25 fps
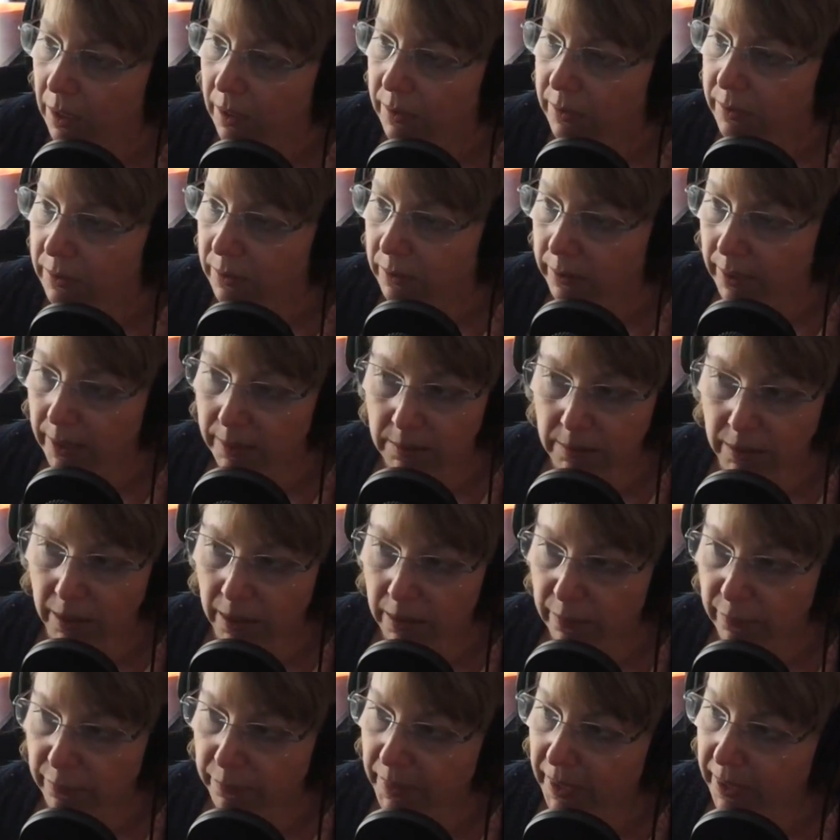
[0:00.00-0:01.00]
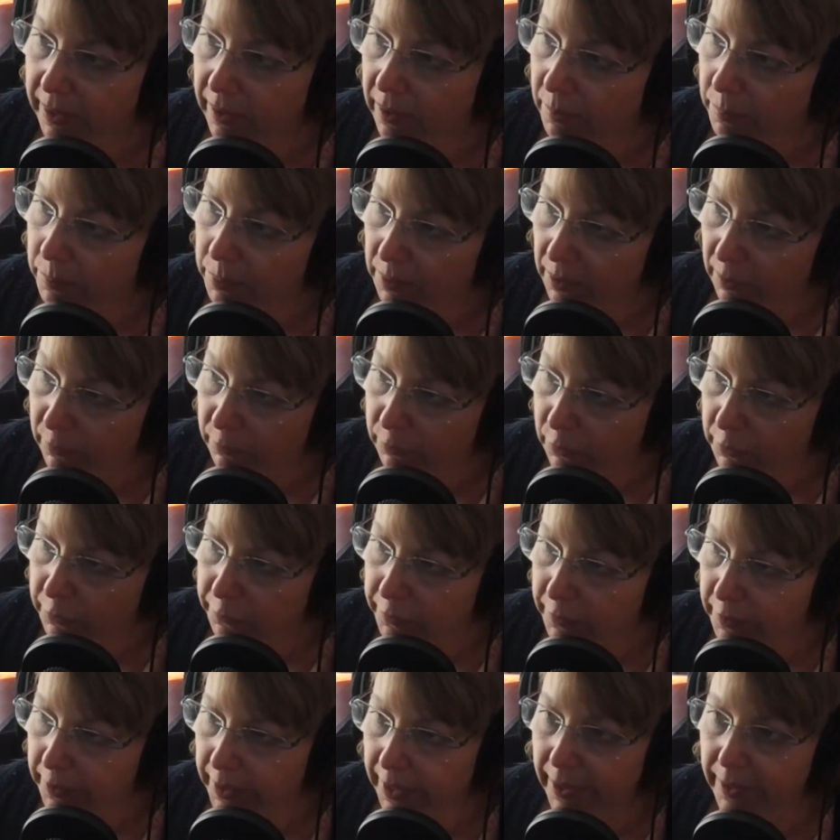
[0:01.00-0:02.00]
So that's kind of my up level
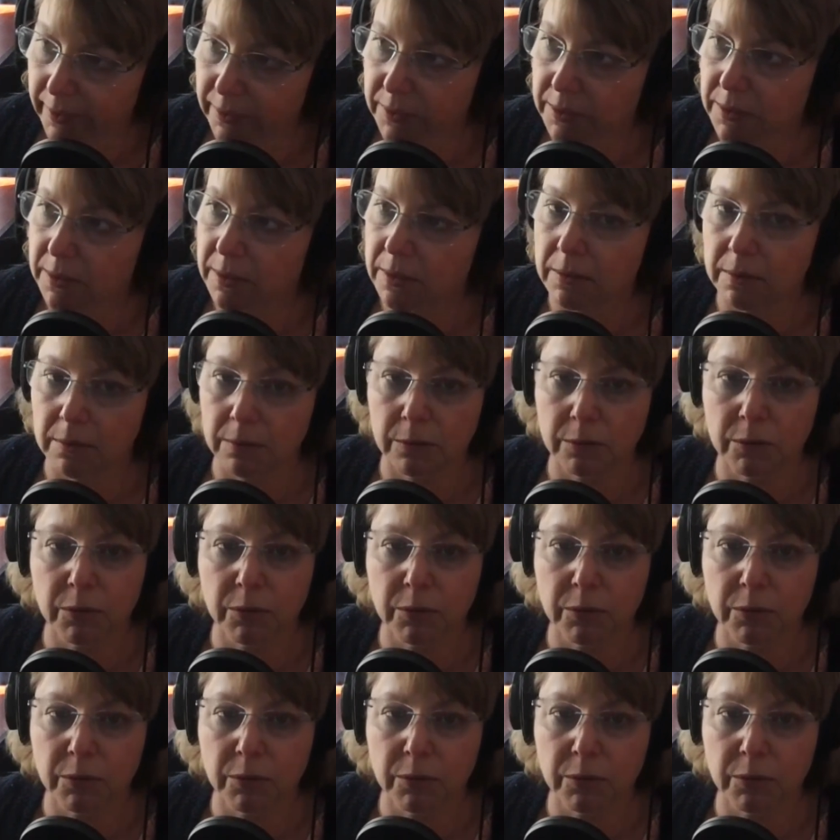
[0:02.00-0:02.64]
for that too.